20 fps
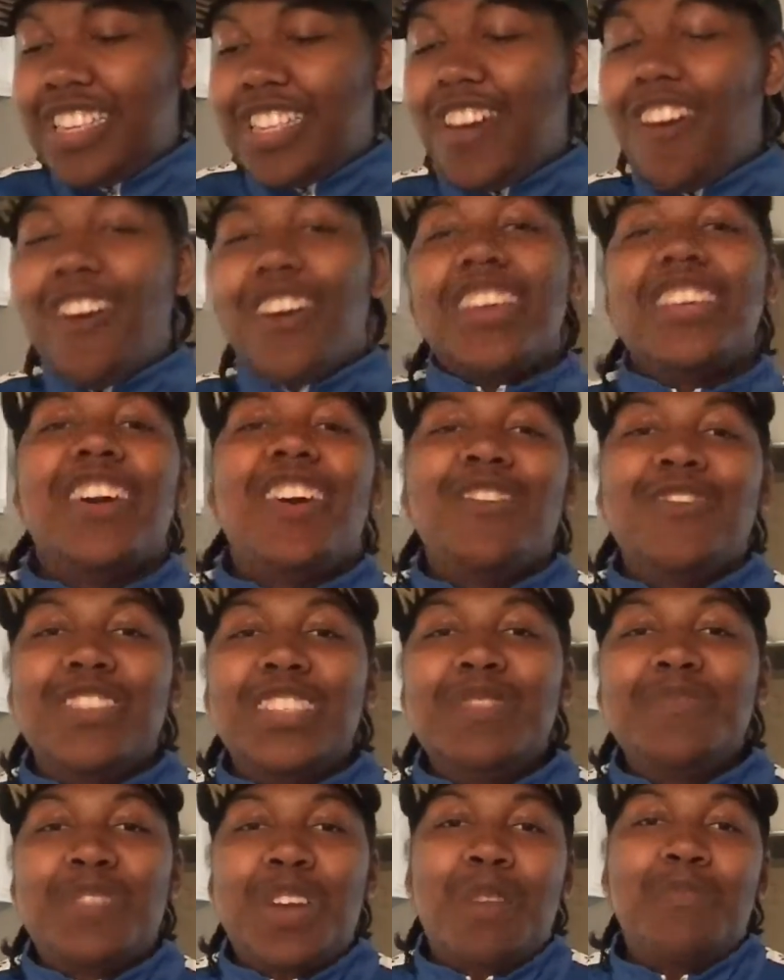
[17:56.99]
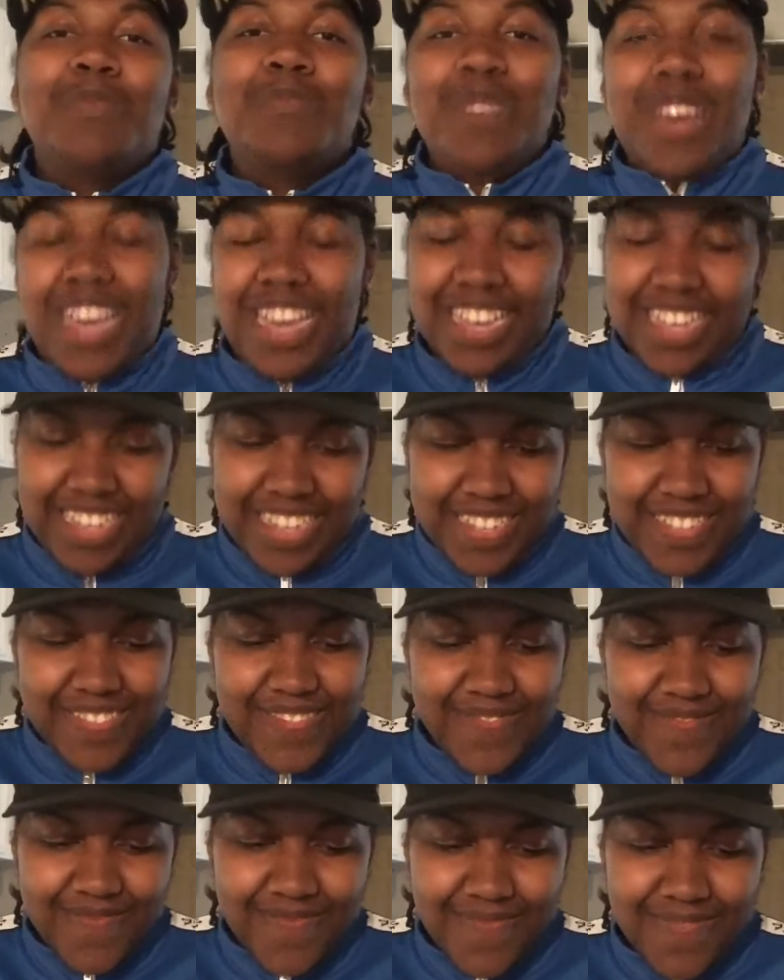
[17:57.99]
To all y'all who keep coming back,
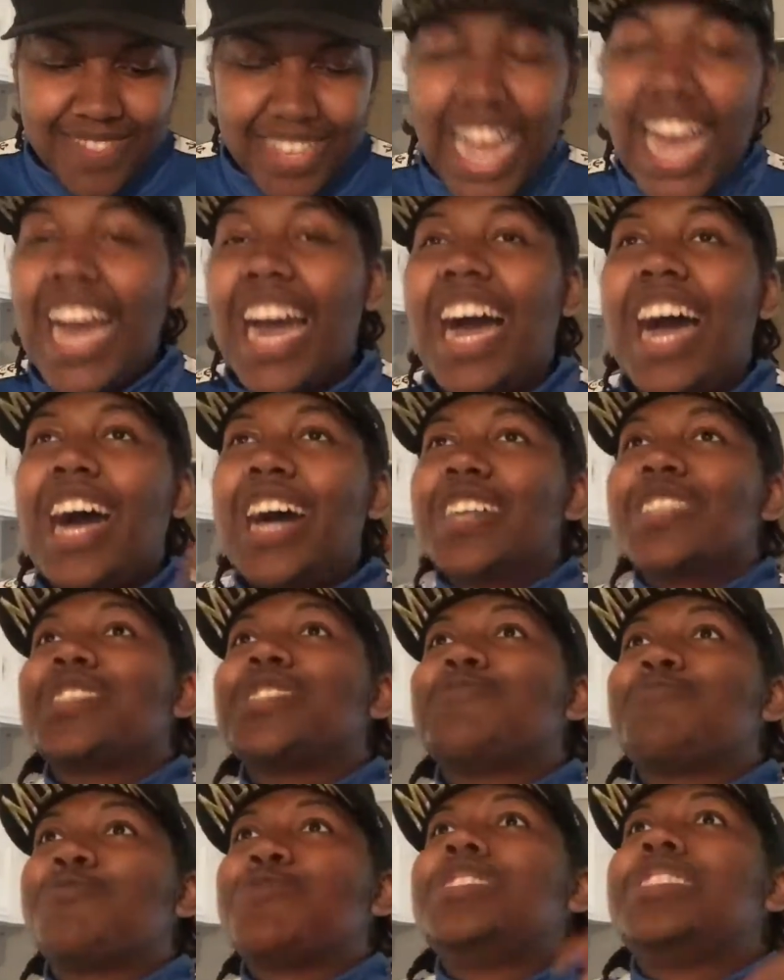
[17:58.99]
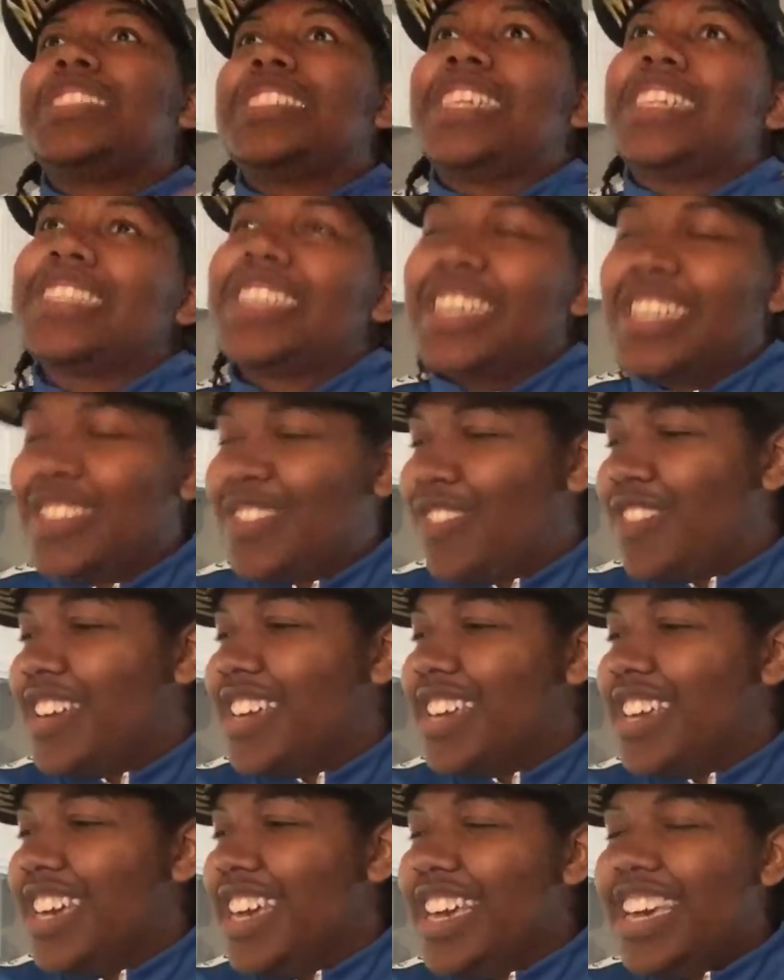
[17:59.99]
I highly appreciate that
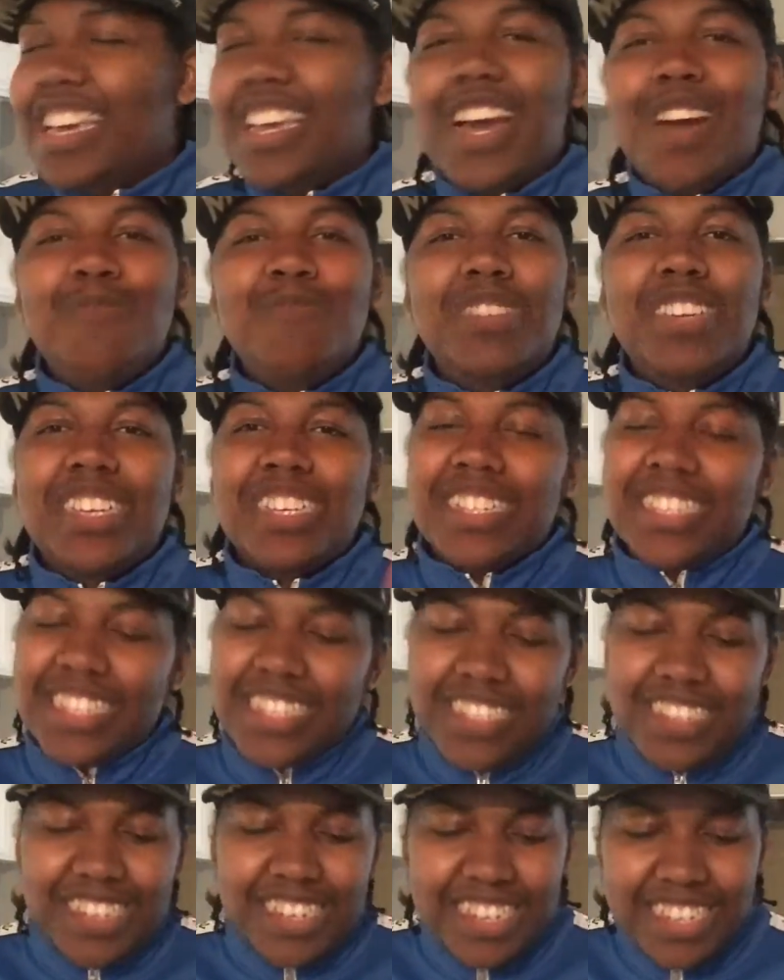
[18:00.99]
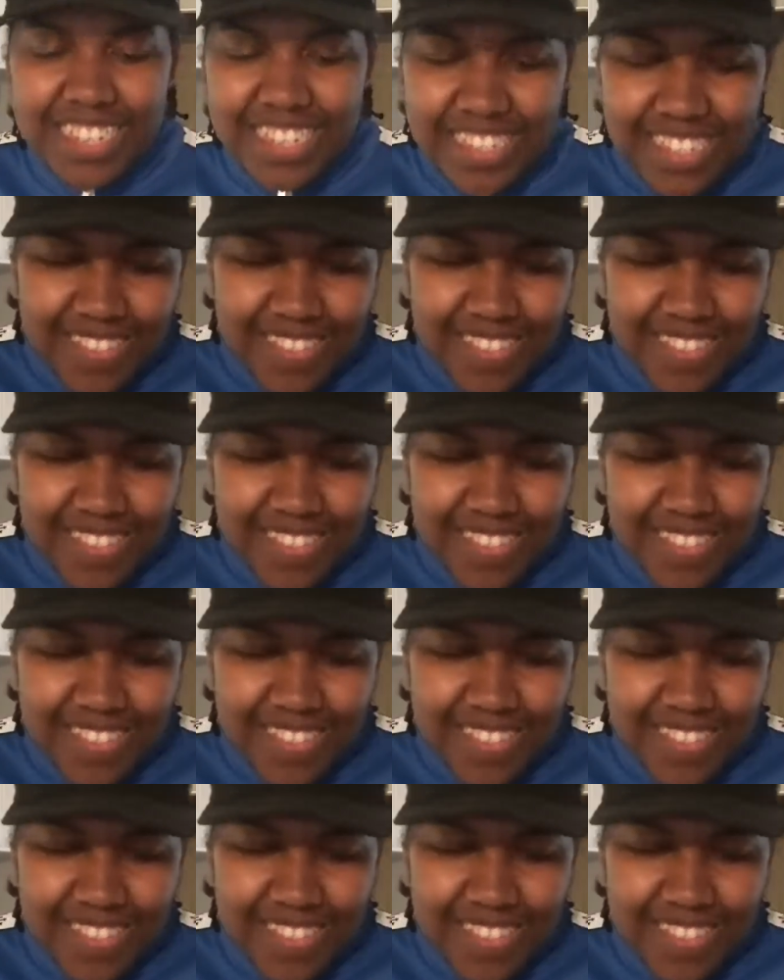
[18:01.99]
joint. You know what I mean? Because look,